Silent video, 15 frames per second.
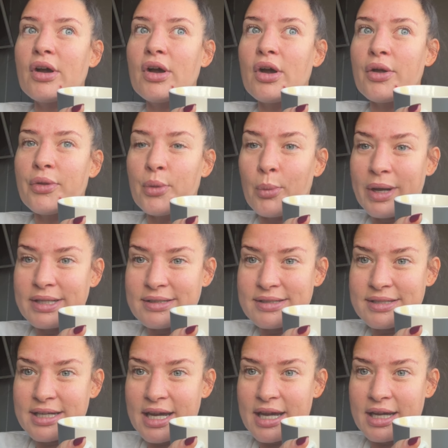on the
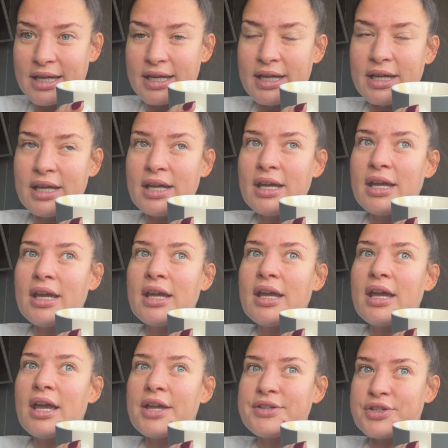Wednesday
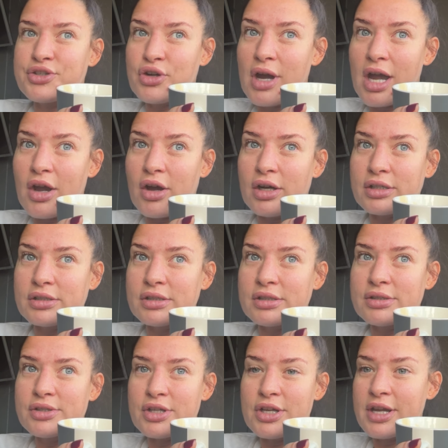as a try on
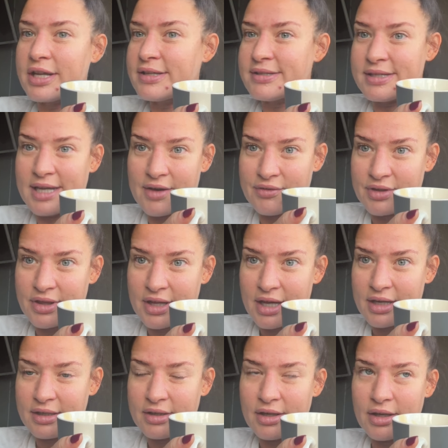so you can see
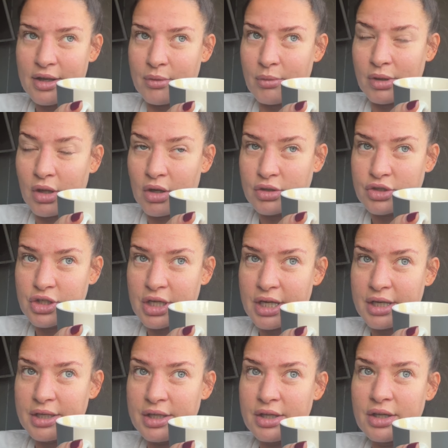everything that we're
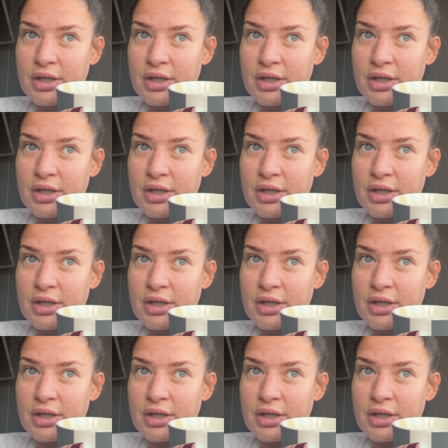launching